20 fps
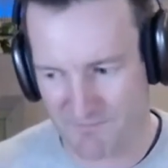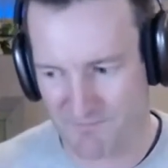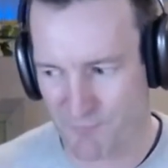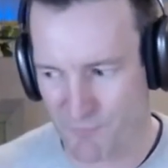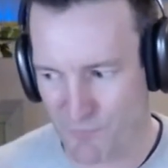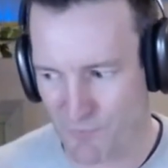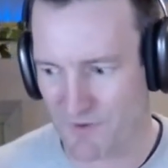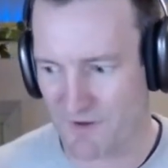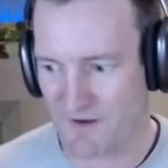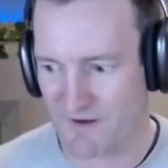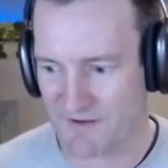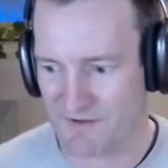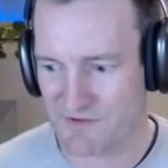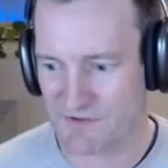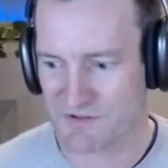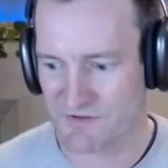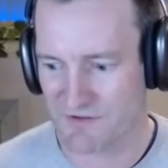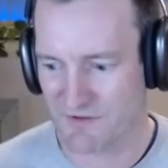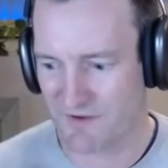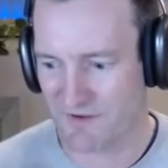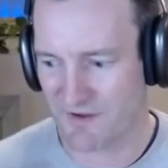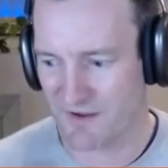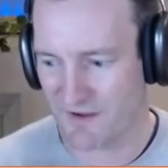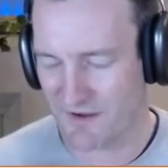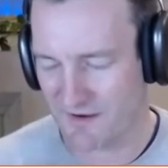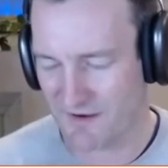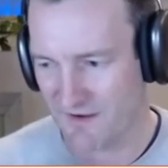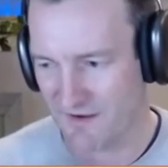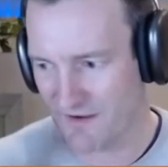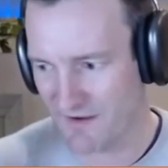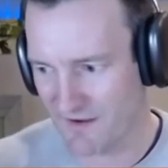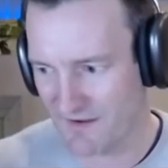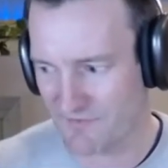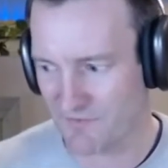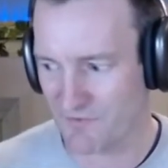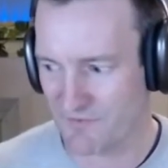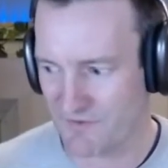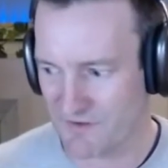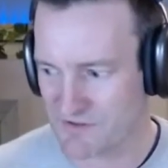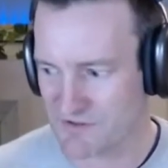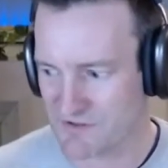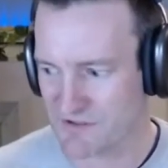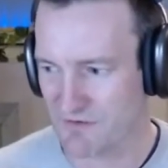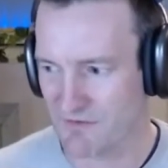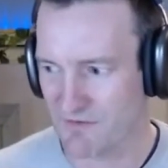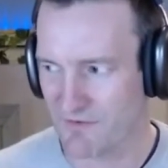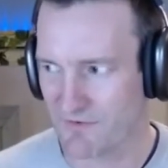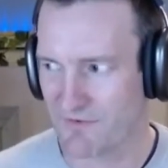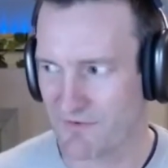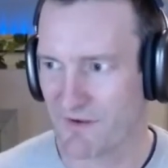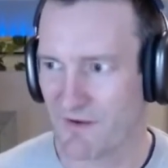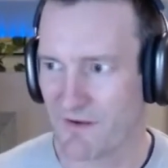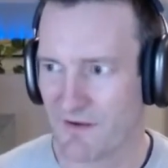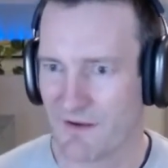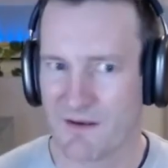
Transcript: broadly at insurtech and sort of insurance